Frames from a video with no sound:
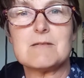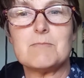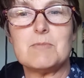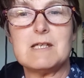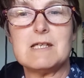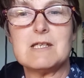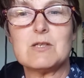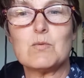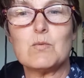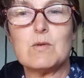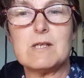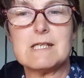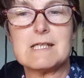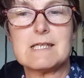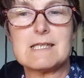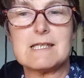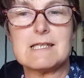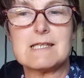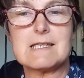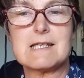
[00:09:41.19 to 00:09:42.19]
to be his
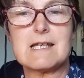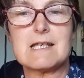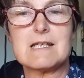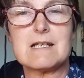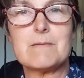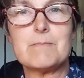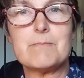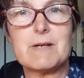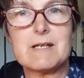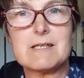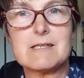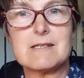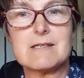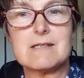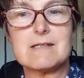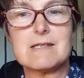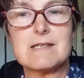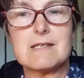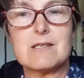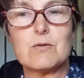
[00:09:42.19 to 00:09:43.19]
witnesses and
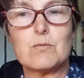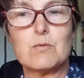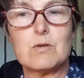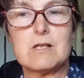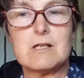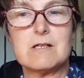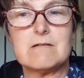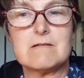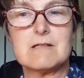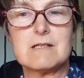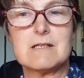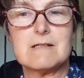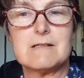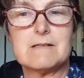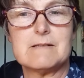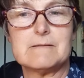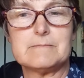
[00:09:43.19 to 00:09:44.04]
ambassadors in the world.